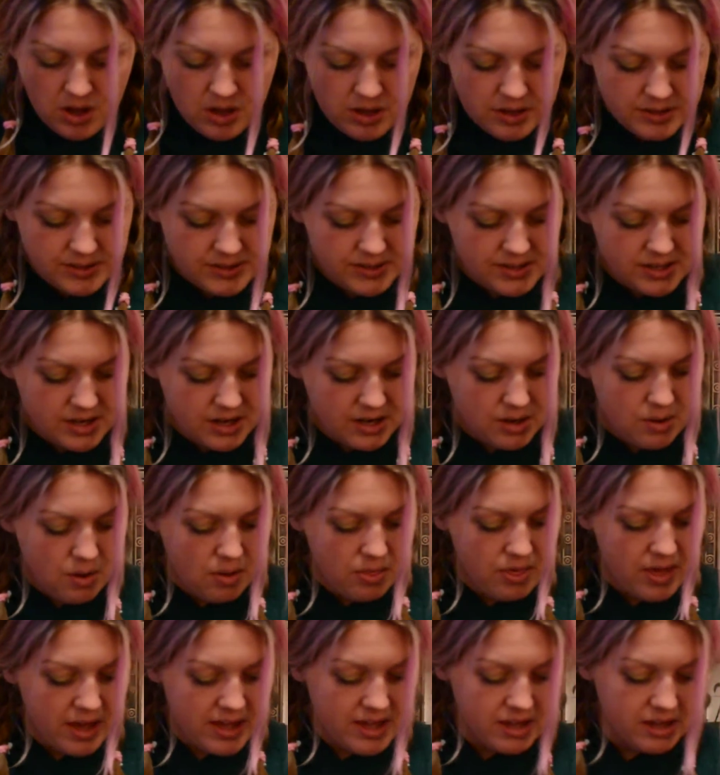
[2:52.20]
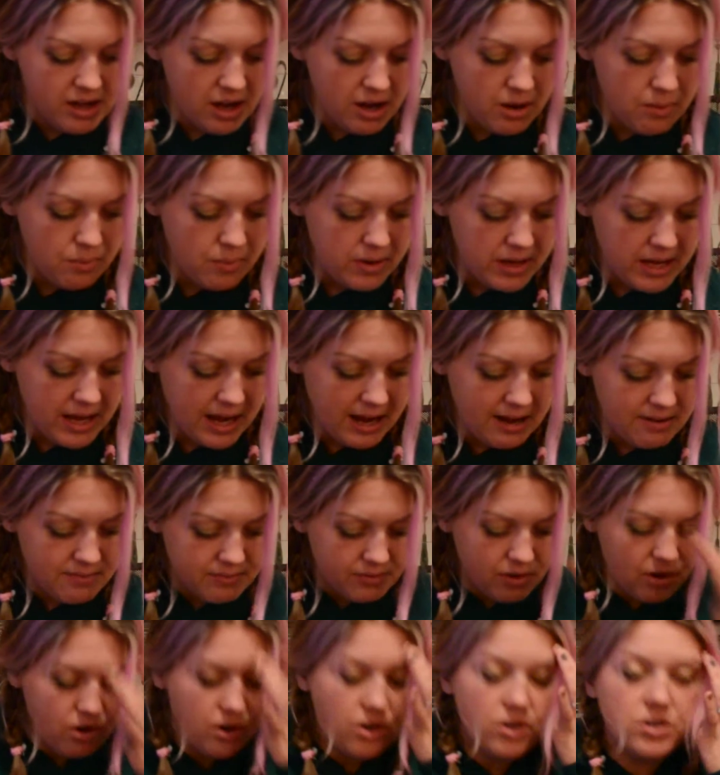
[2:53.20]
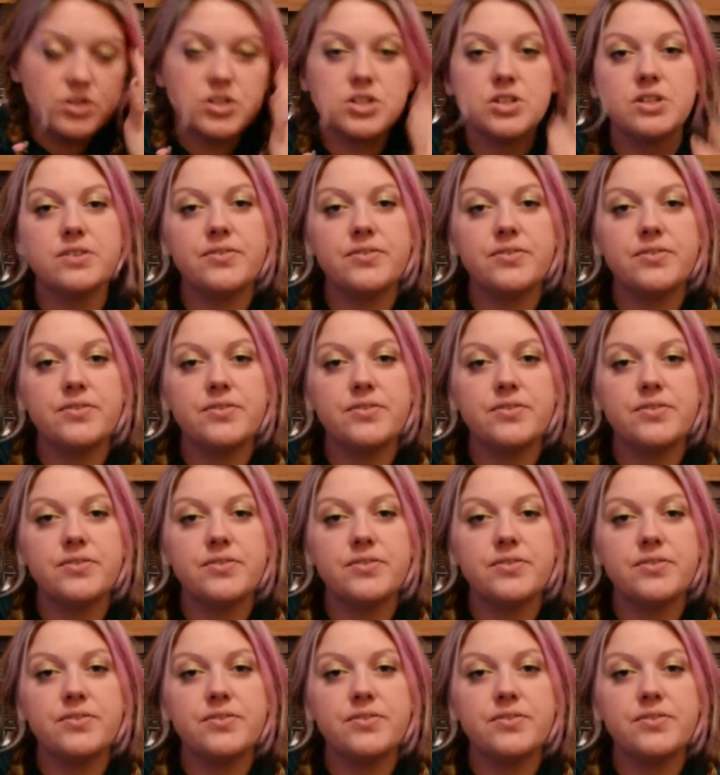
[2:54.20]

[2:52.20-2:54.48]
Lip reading: So there you go, we have got,